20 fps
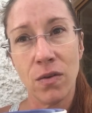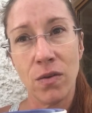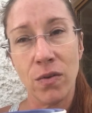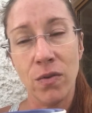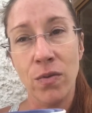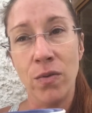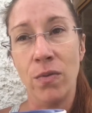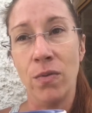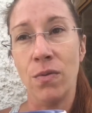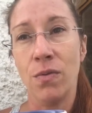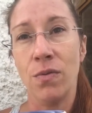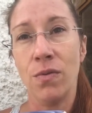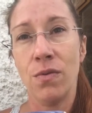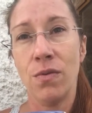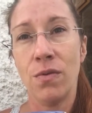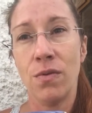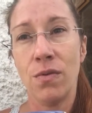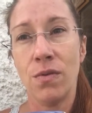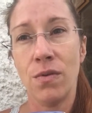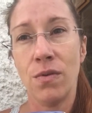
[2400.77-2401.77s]
ooh,
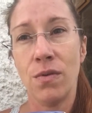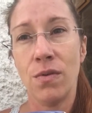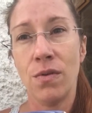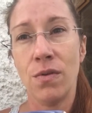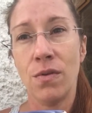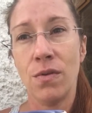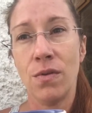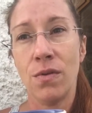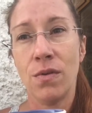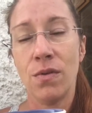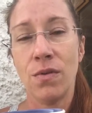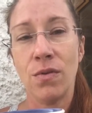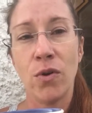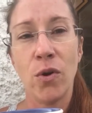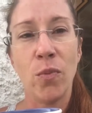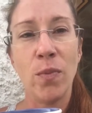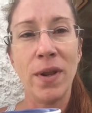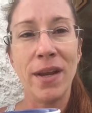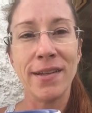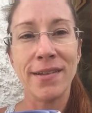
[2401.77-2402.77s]

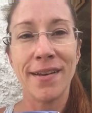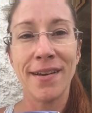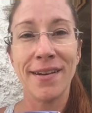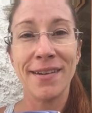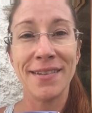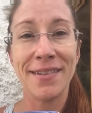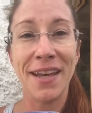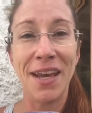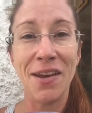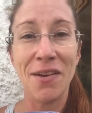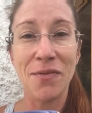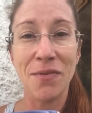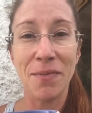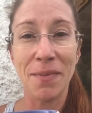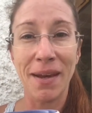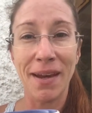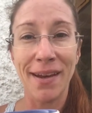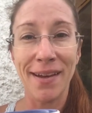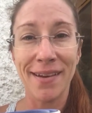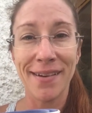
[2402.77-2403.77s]
nobody's going to save
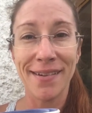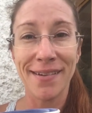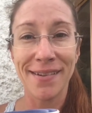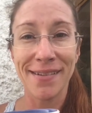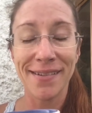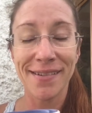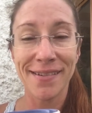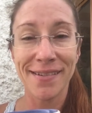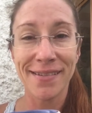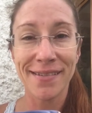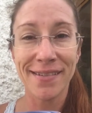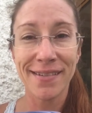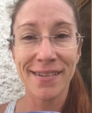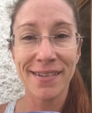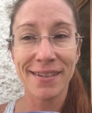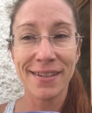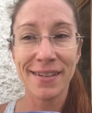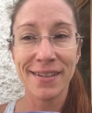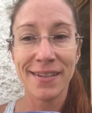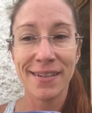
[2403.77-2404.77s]
me.
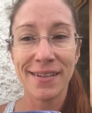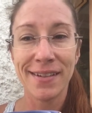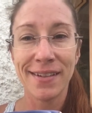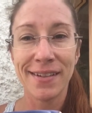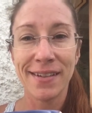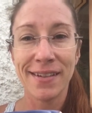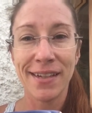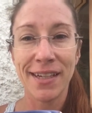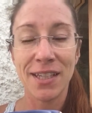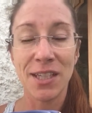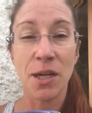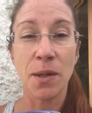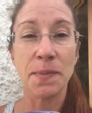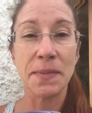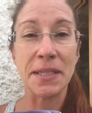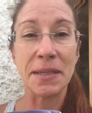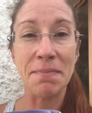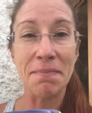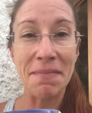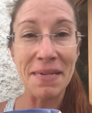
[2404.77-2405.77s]
It's
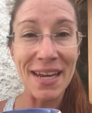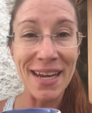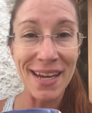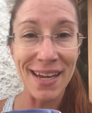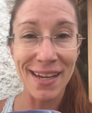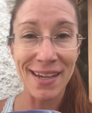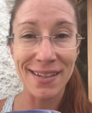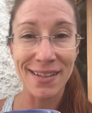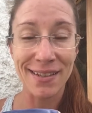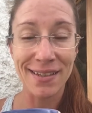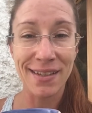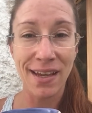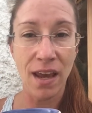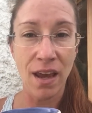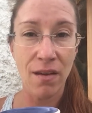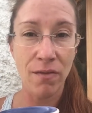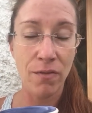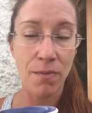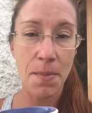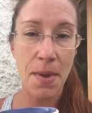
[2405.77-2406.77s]
up to me to
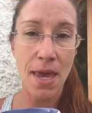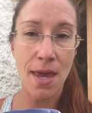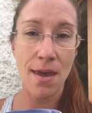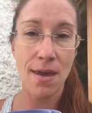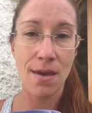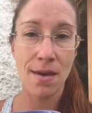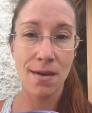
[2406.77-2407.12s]
save me.